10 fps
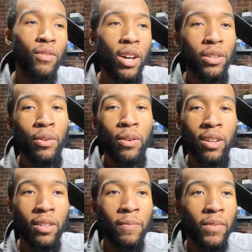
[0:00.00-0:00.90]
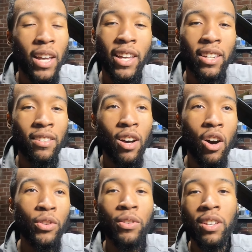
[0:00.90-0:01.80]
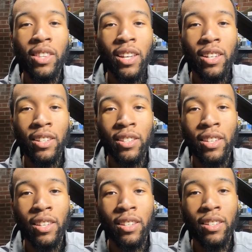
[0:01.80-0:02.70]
around the corner, and all you can think is,